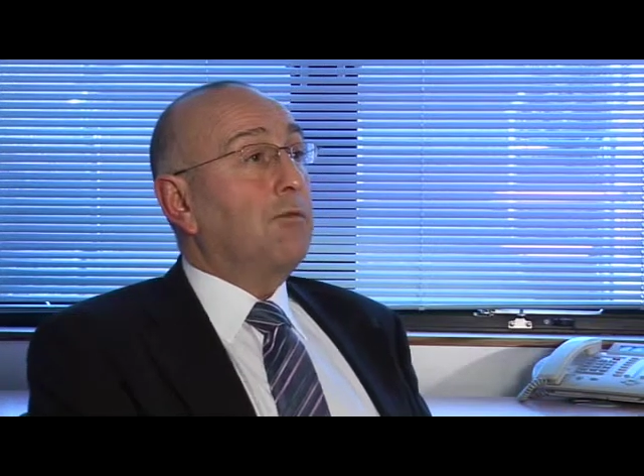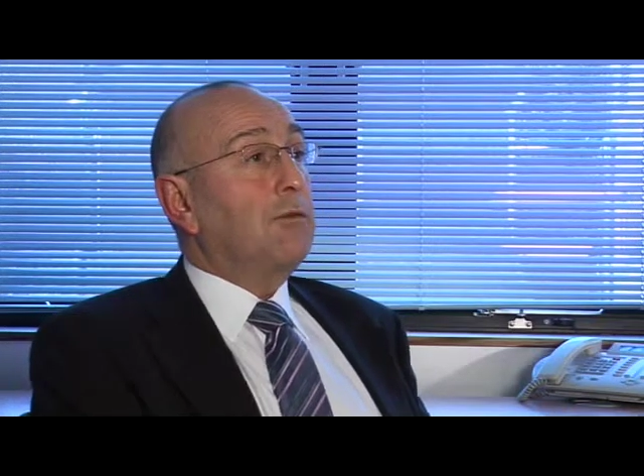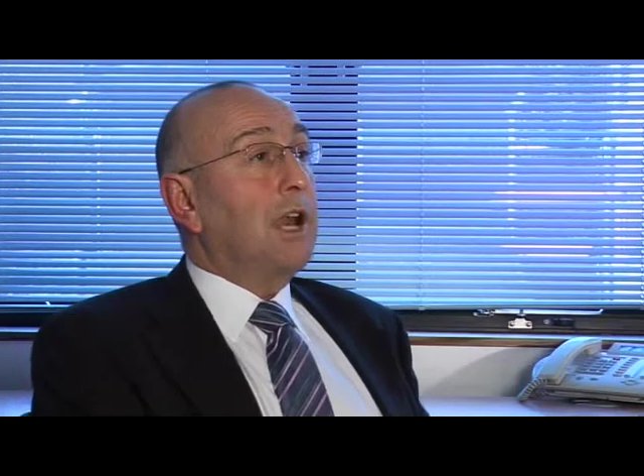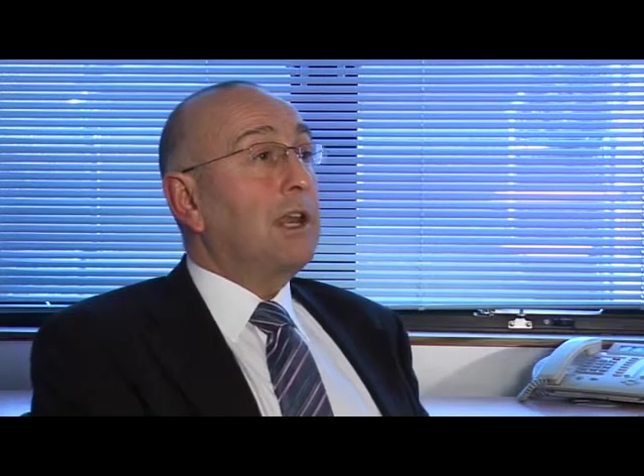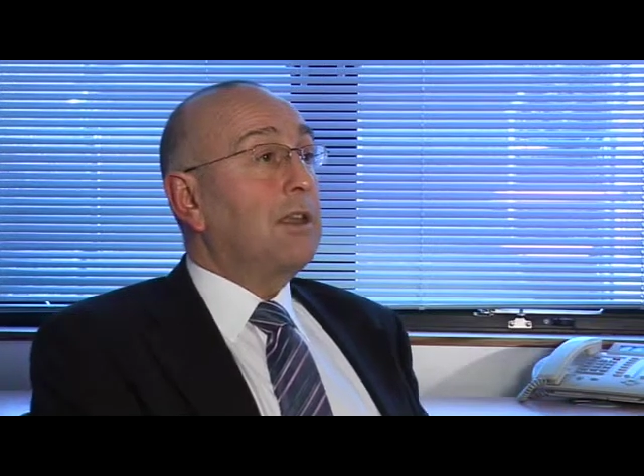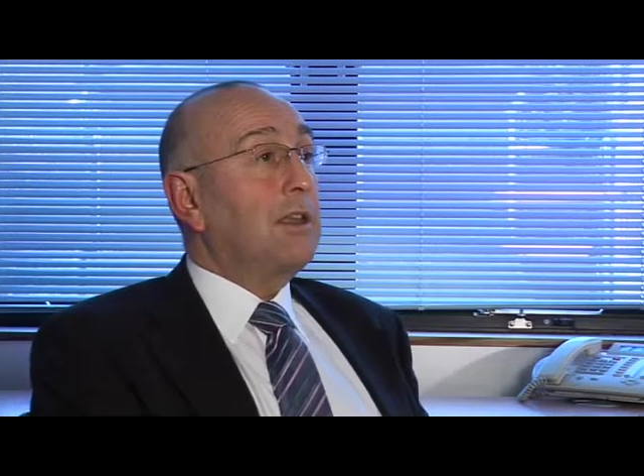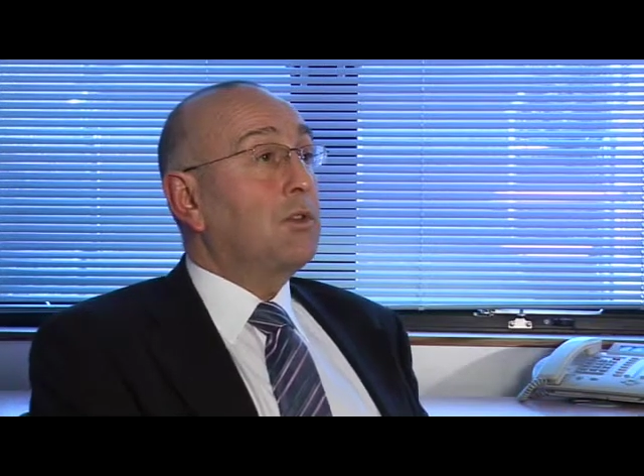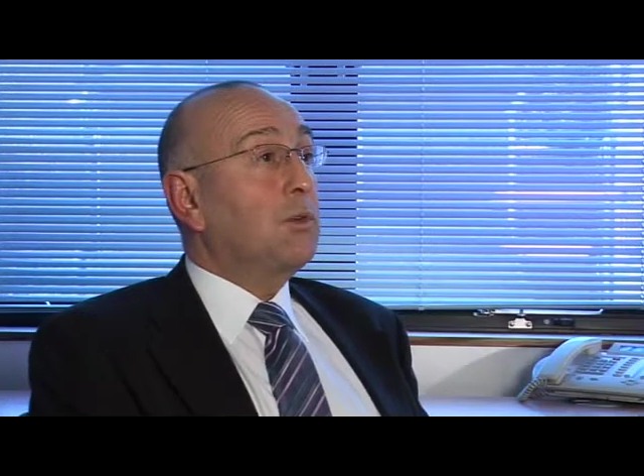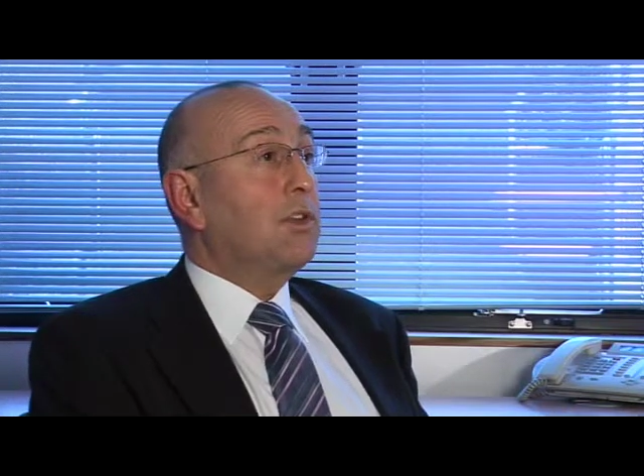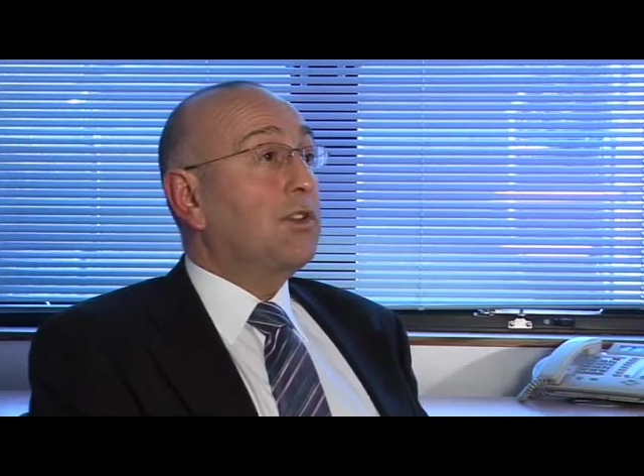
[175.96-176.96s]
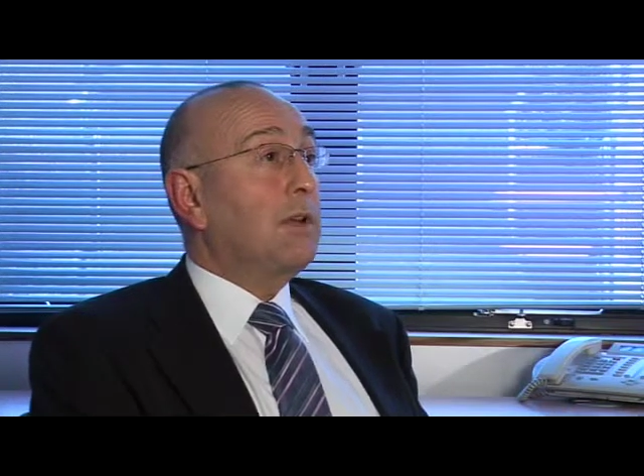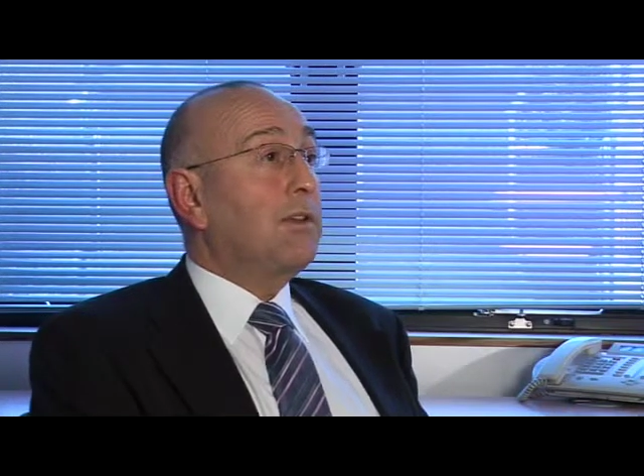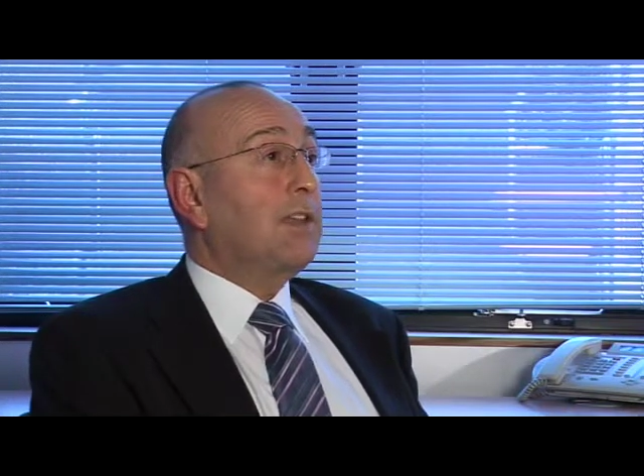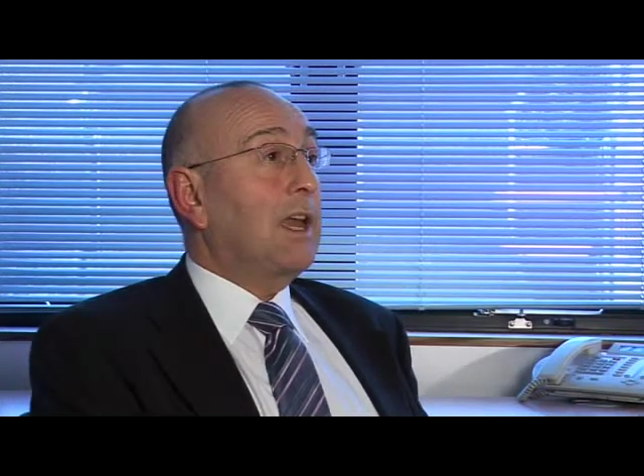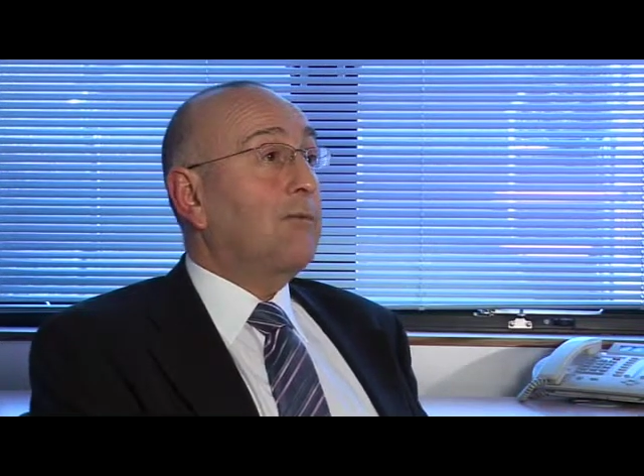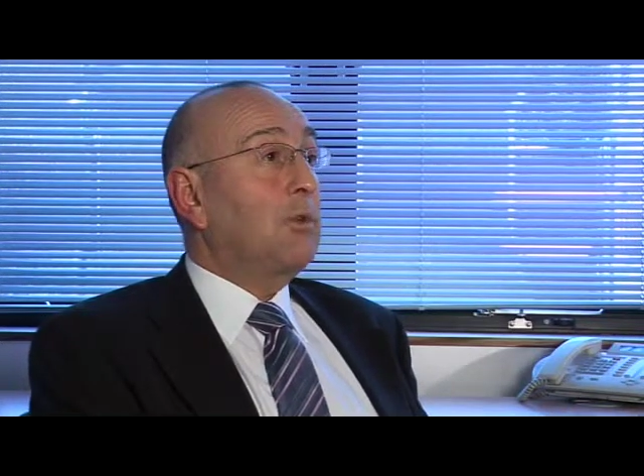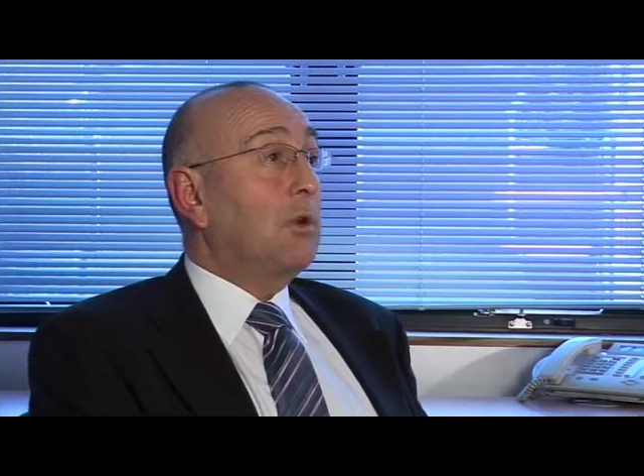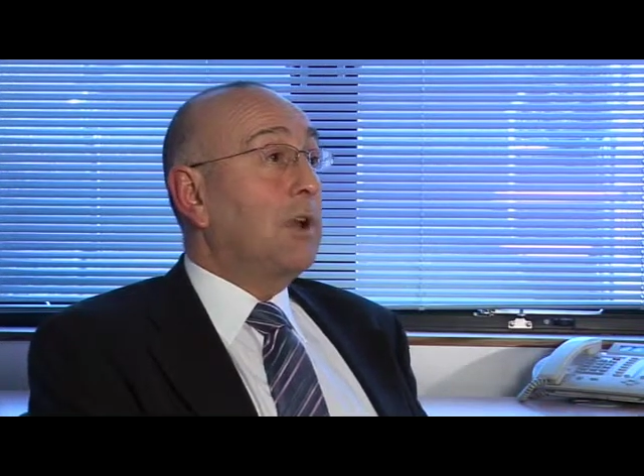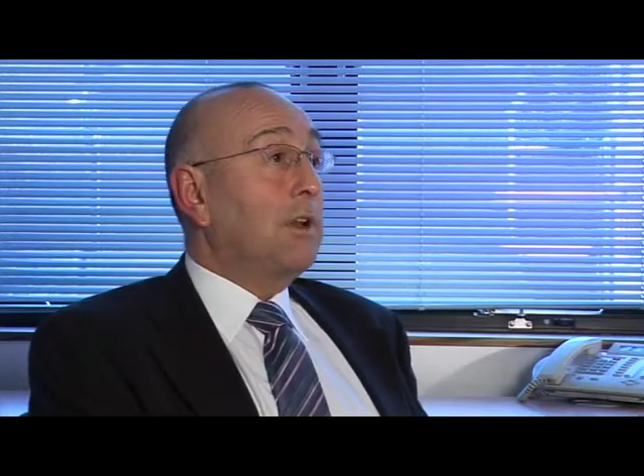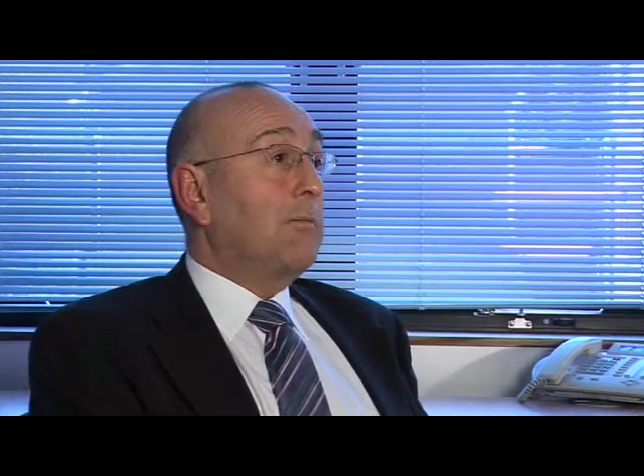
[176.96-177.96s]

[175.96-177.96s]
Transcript: relative to a service, say, for